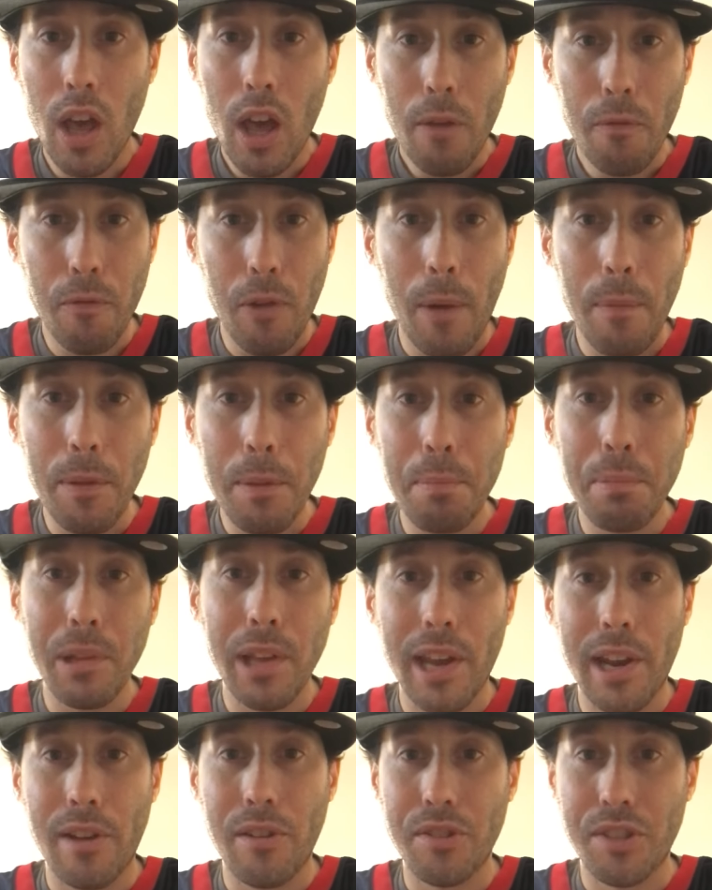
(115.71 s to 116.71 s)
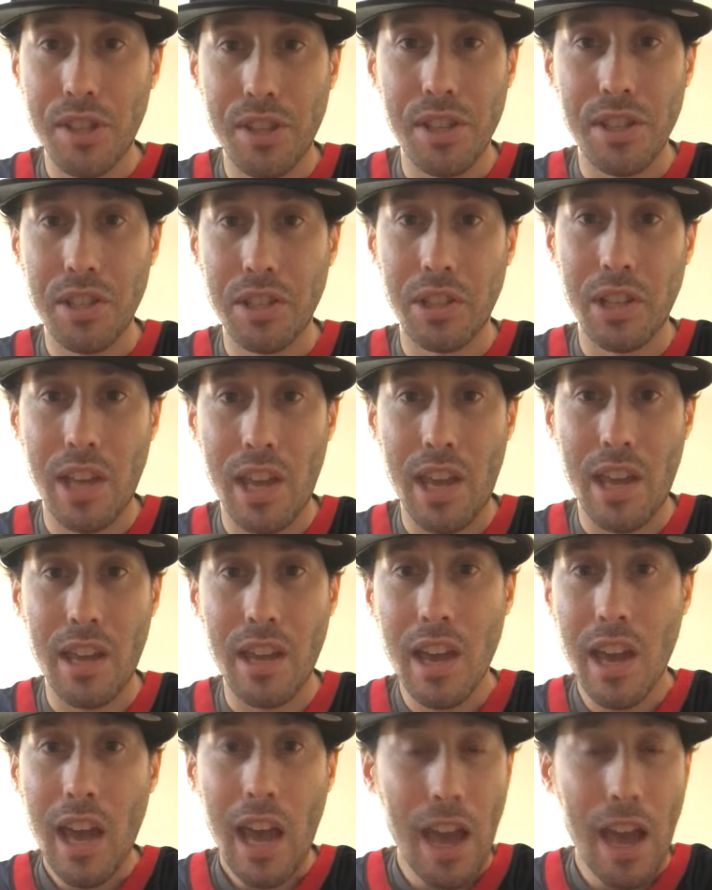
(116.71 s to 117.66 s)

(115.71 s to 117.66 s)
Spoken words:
from the players in this league.